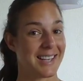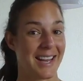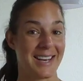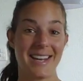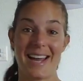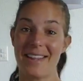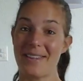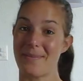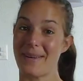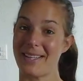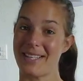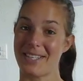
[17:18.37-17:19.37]
And now the
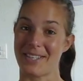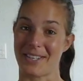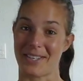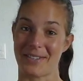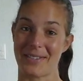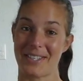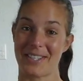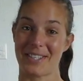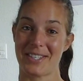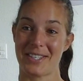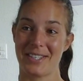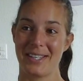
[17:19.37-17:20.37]
belly shot, which
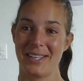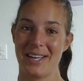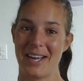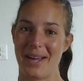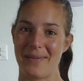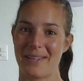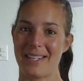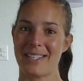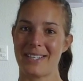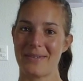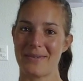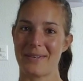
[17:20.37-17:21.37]
I'm
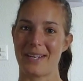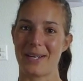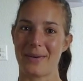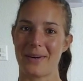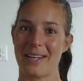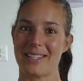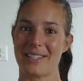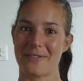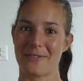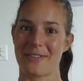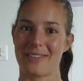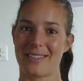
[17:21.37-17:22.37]
guessing will be quite
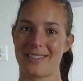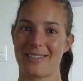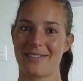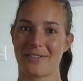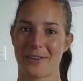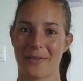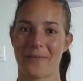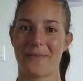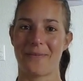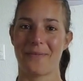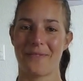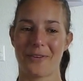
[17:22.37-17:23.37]
different from
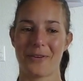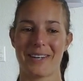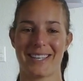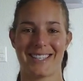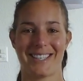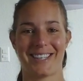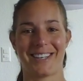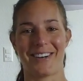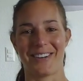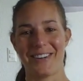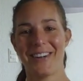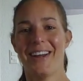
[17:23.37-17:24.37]
4 weeks
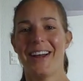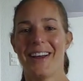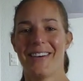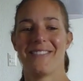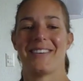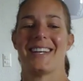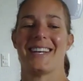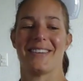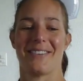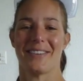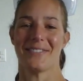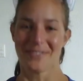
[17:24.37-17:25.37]
ago. But
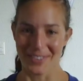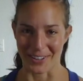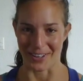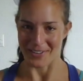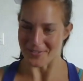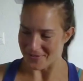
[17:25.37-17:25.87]
anyway, alright.